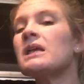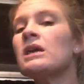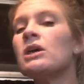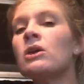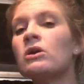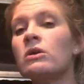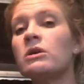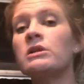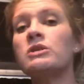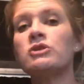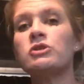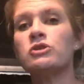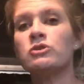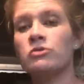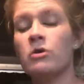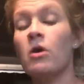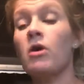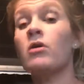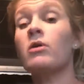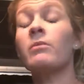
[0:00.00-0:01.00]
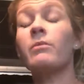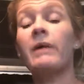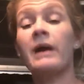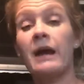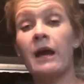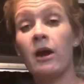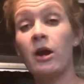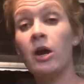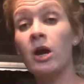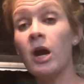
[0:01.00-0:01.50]
good, strong
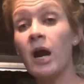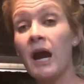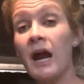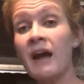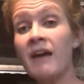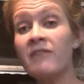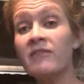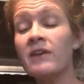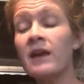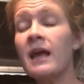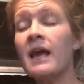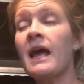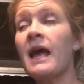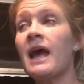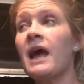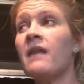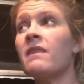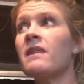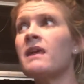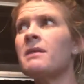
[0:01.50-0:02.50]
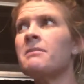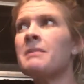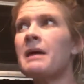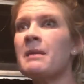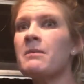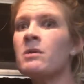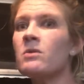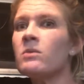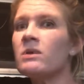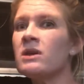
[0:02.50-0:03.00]
paragraph. And then
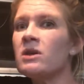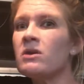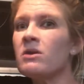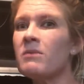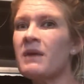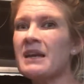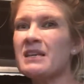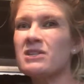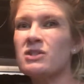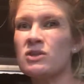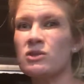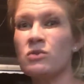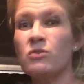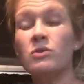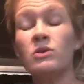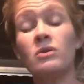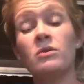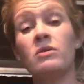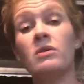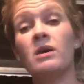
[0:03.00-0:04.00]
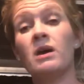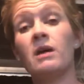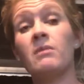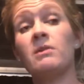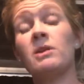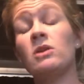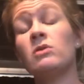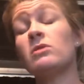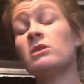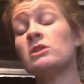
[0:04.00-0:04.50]
maybe when you get back to school, you can come
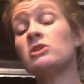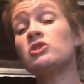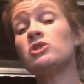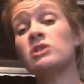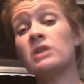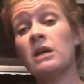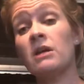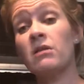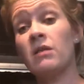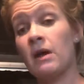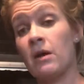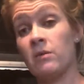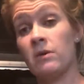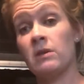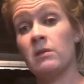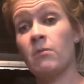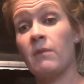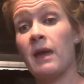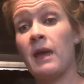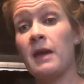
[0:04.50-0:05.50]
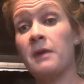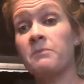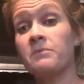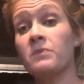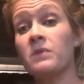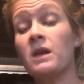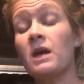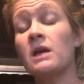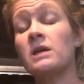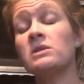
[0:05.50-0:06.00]
and you can share that with me.
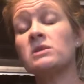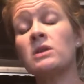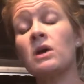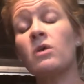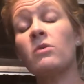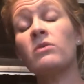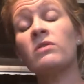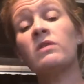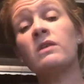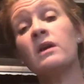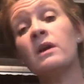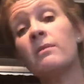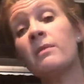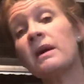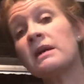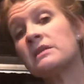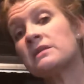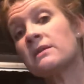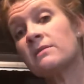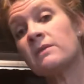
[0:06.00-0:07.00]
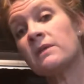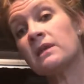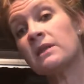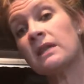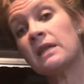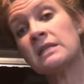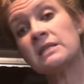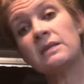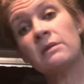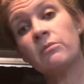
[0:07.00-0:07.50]
So think about something
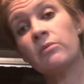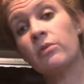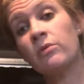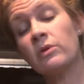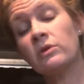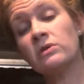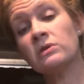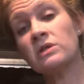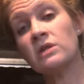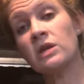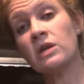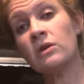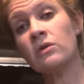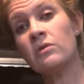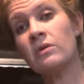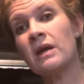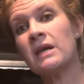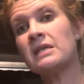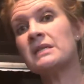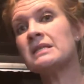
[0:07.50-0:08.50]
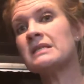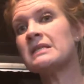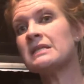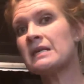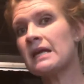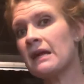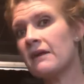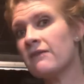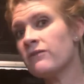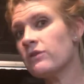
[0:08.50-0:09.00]
that's important to you and
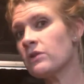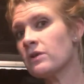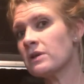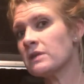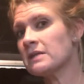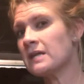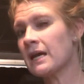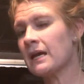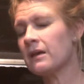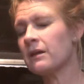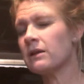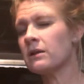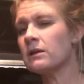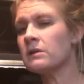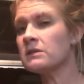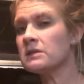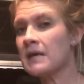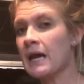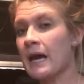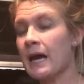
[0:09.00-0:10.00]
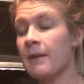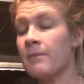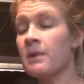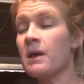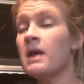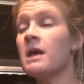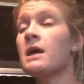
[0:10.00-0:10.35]
see if you can take a little time